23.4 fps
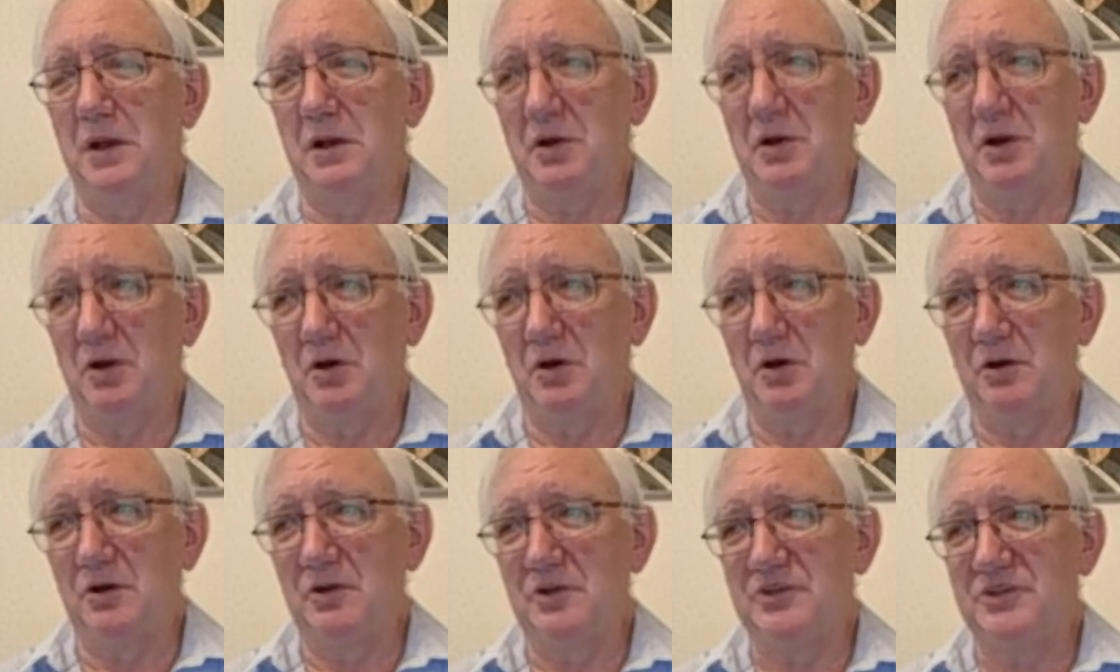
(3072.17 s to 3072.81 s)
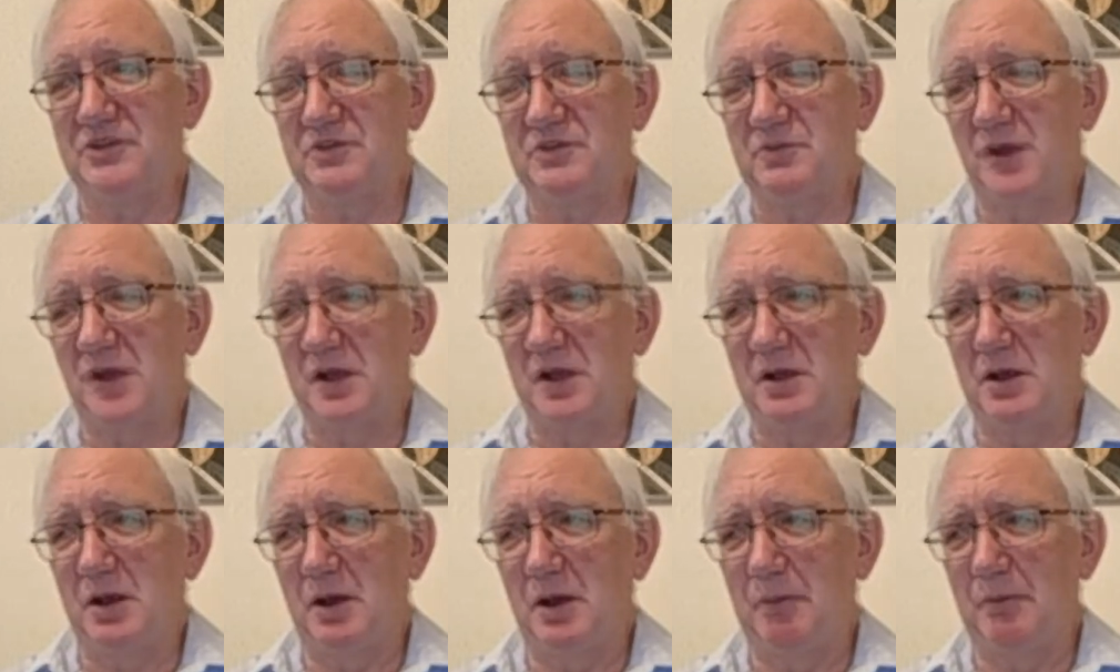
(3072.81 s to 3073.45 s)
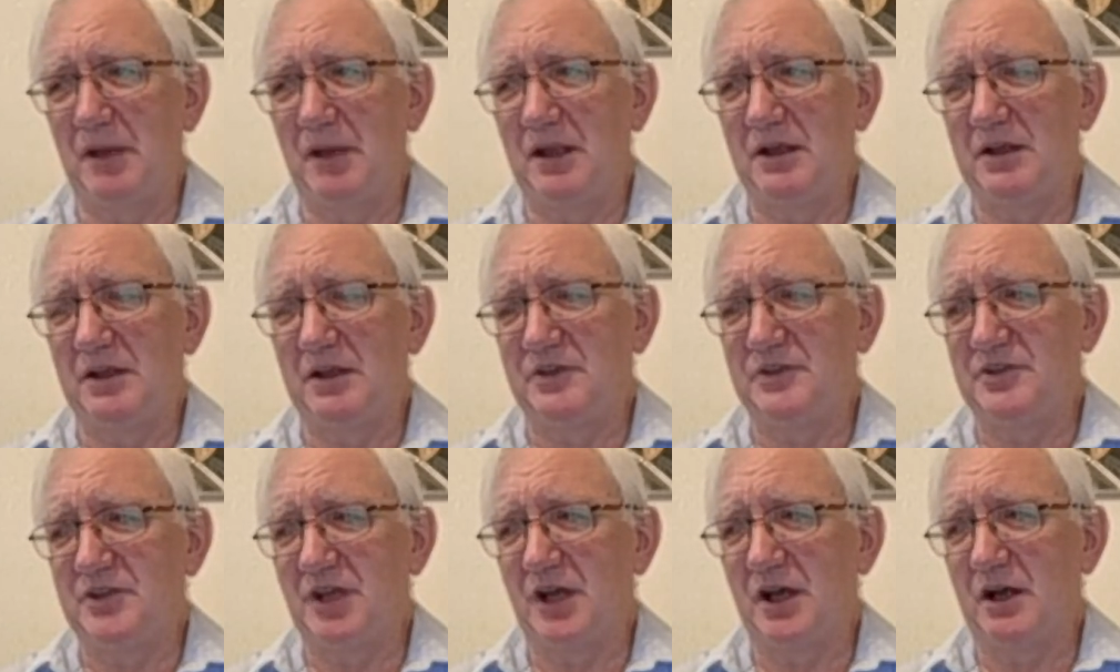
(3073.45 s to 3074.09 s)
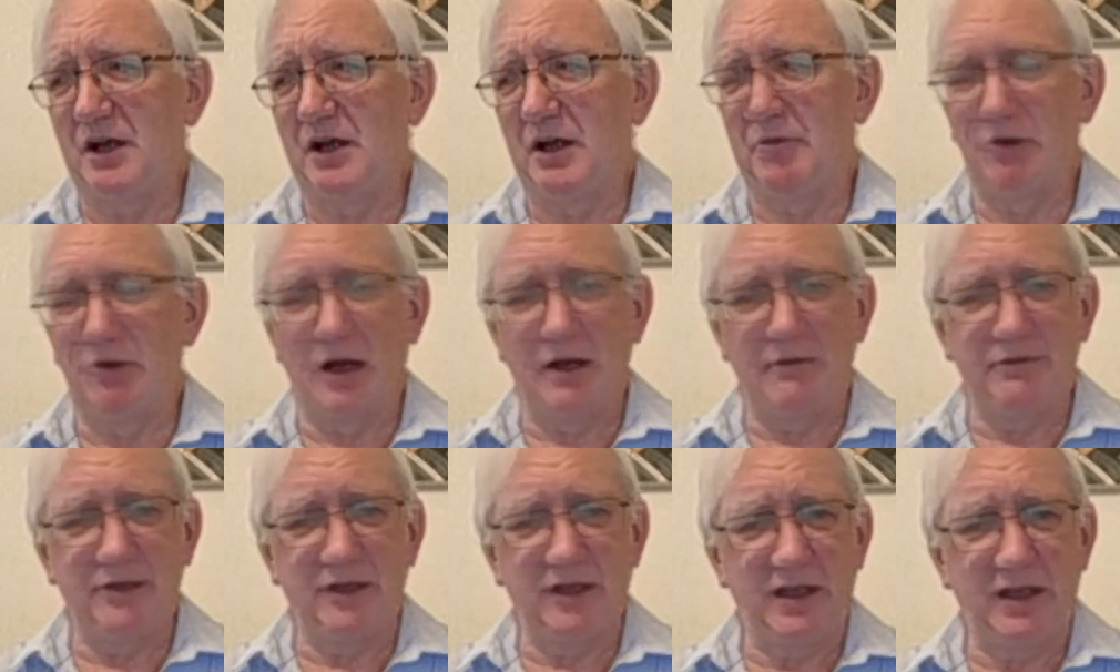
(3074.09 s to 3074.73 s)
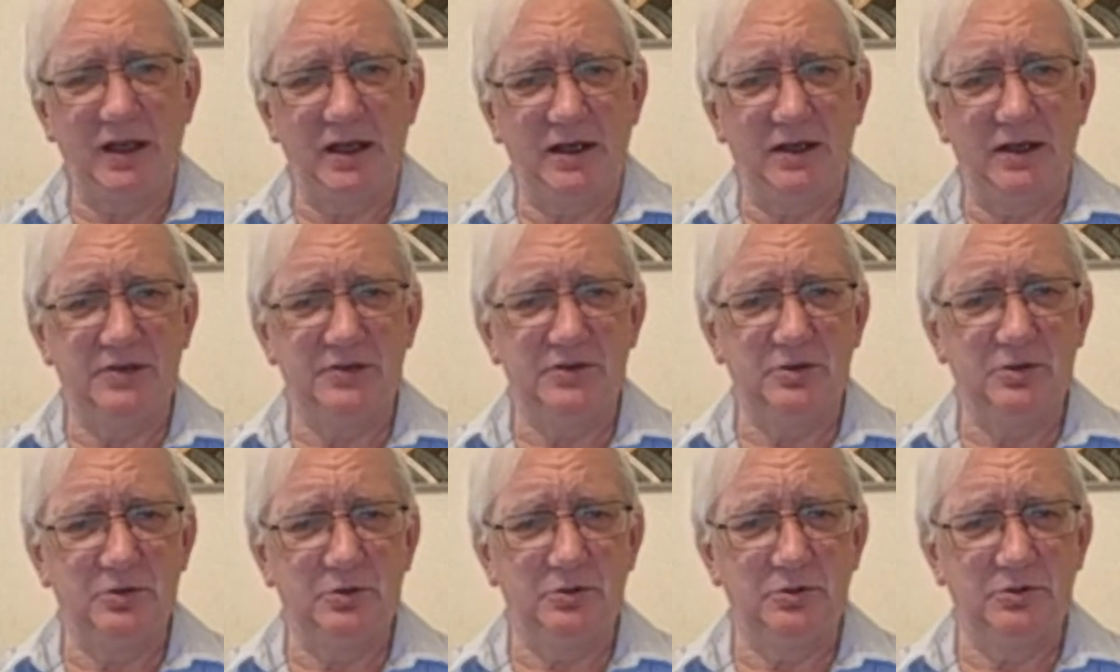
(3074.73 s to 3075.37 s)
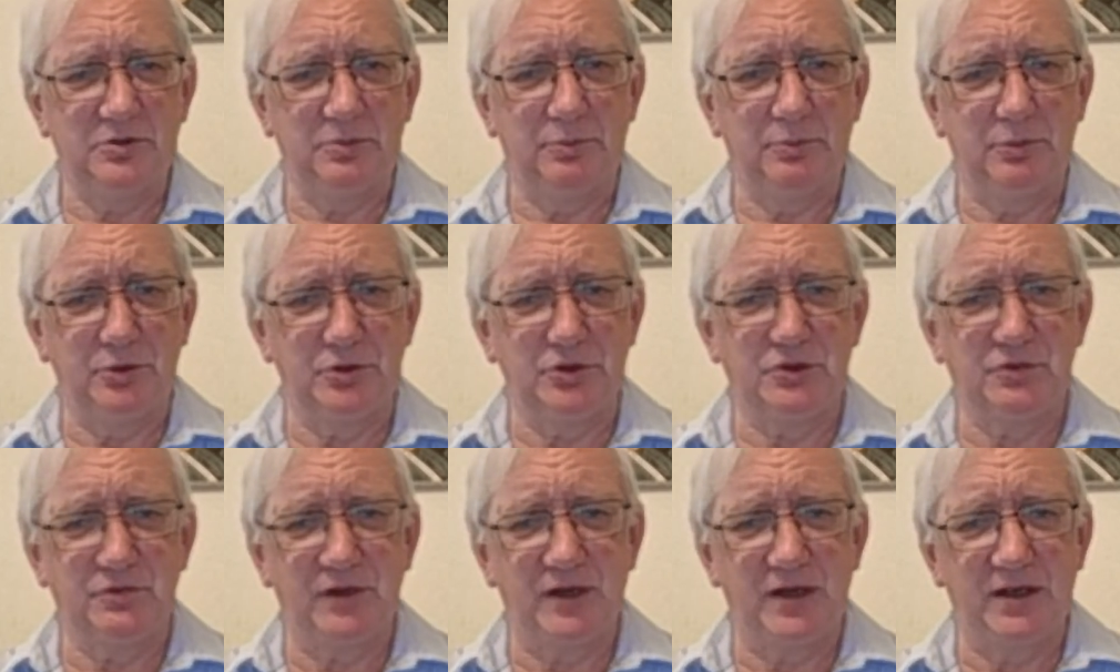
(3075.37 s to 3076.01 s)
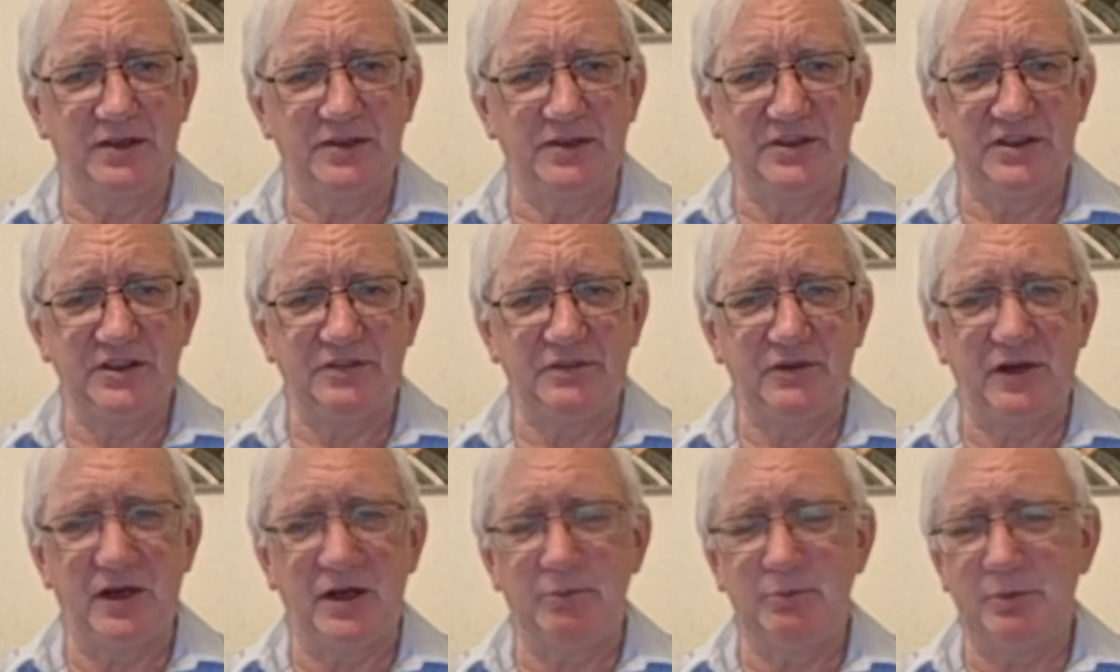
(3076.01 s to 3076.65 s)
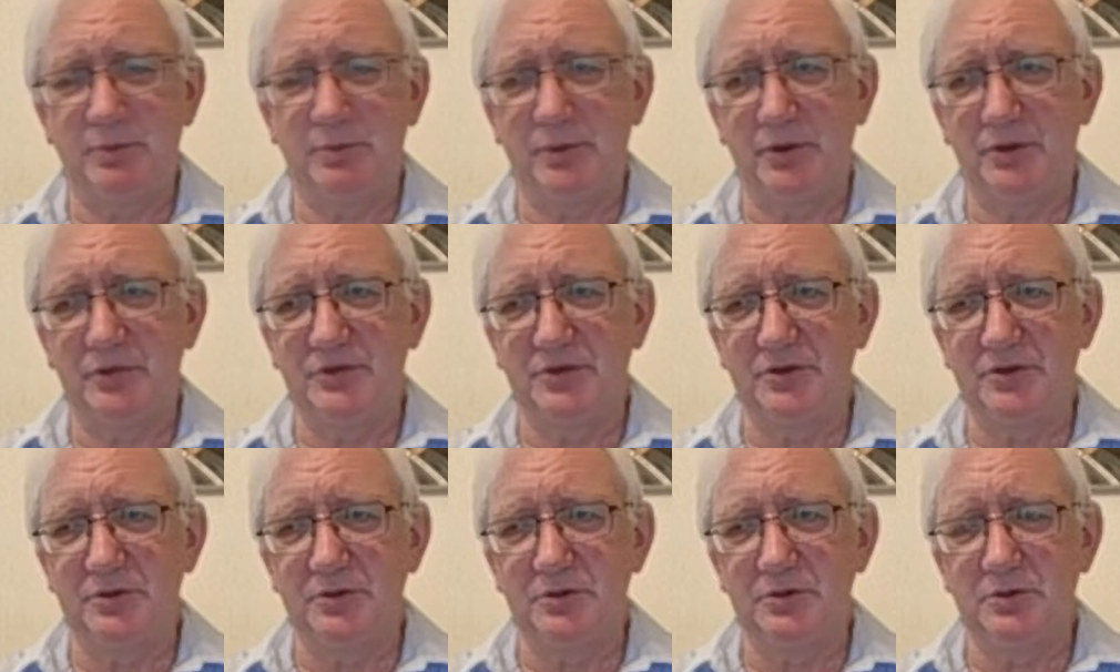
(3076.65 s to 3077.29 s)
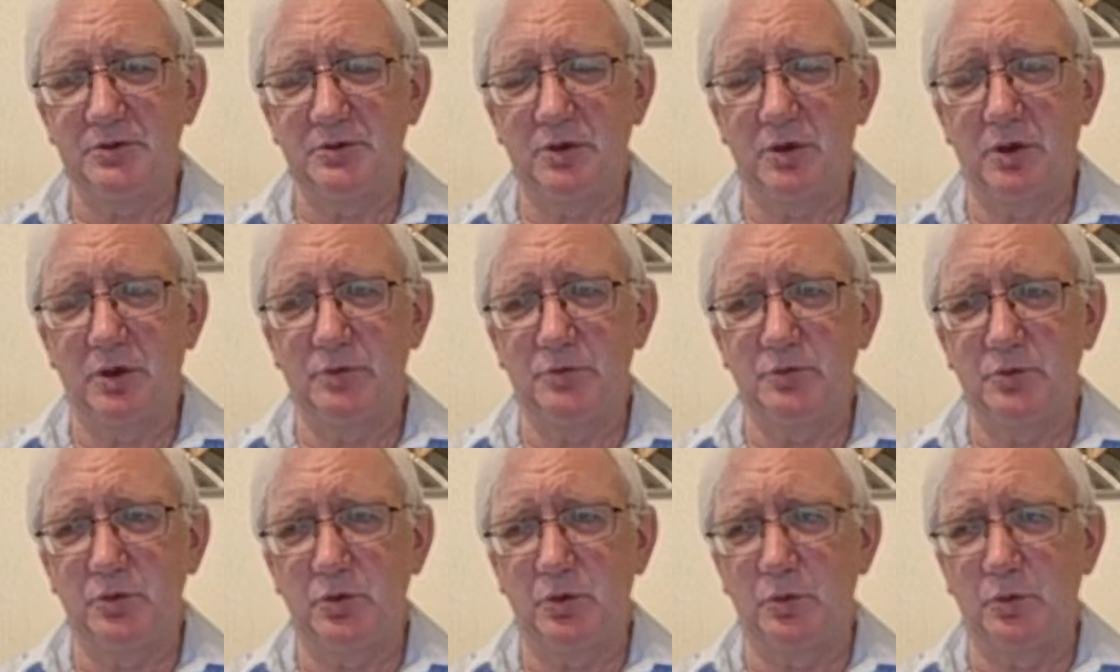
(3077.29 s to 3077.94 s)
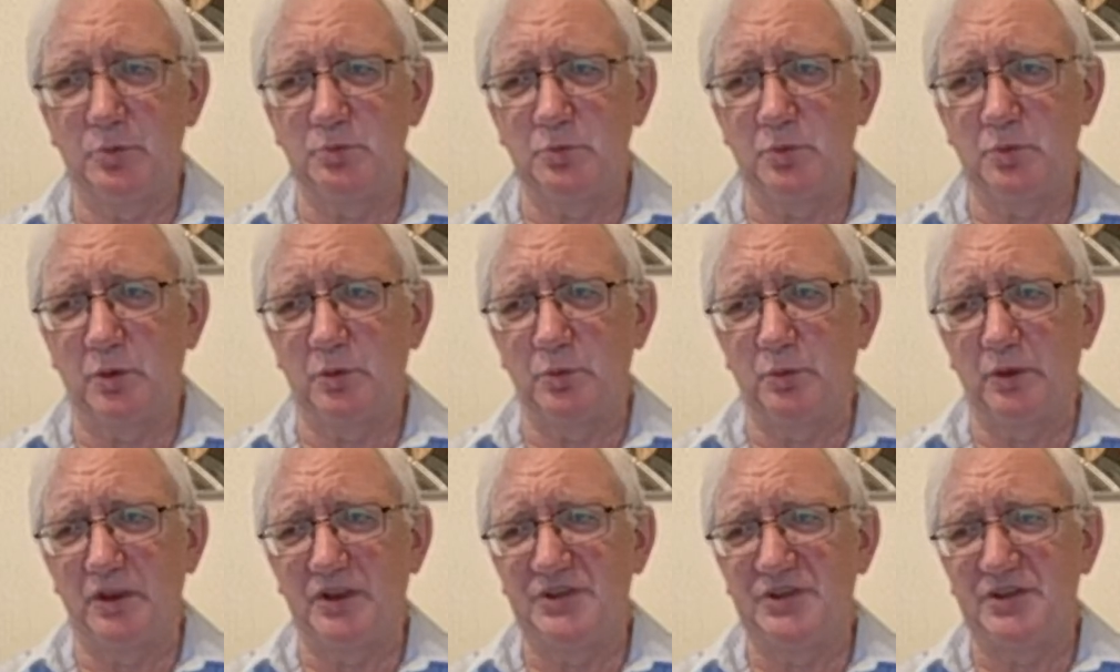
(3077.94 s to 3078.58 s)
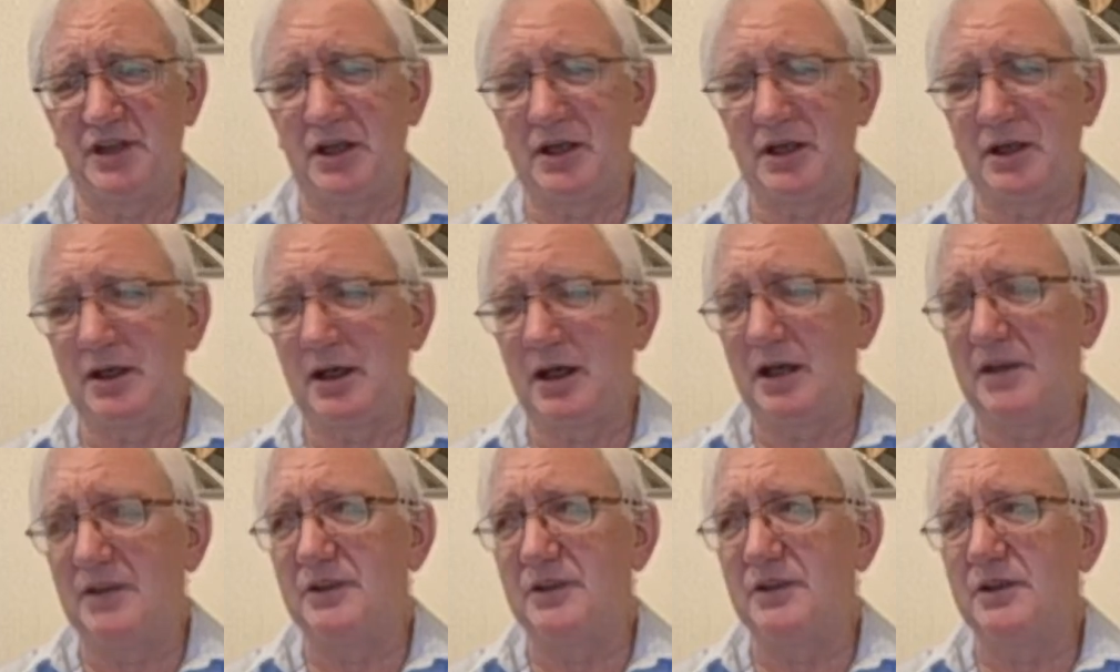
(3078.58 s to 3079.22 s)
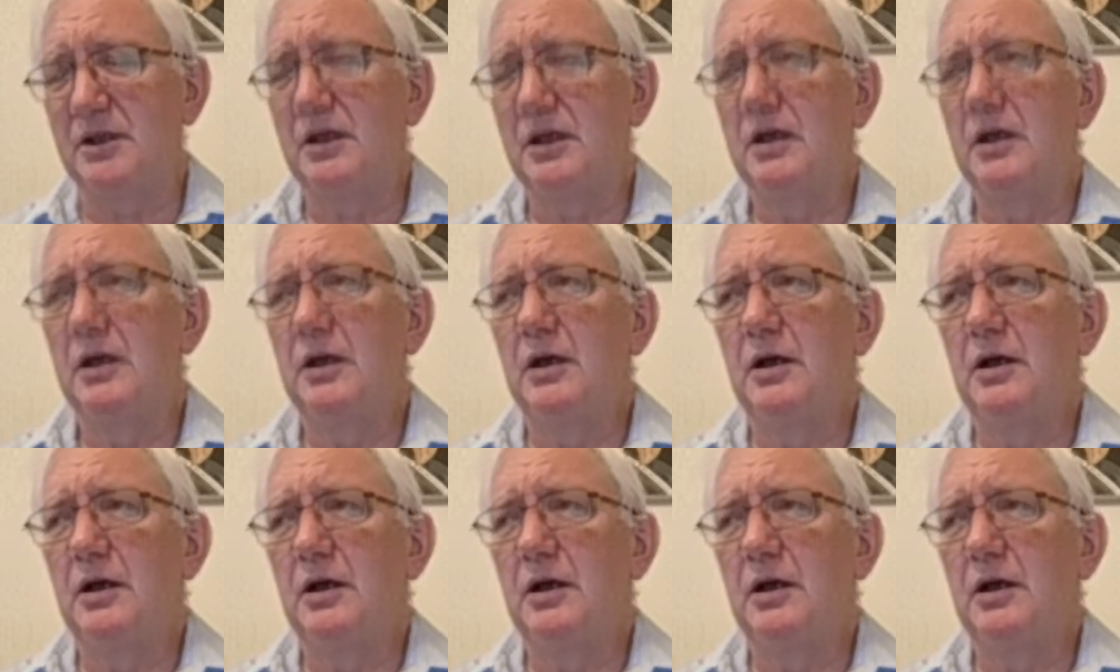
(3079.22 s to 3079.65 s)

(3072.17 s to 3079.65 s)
because the Americans are arriving here to push their ceasefire proposal on Wednesday, and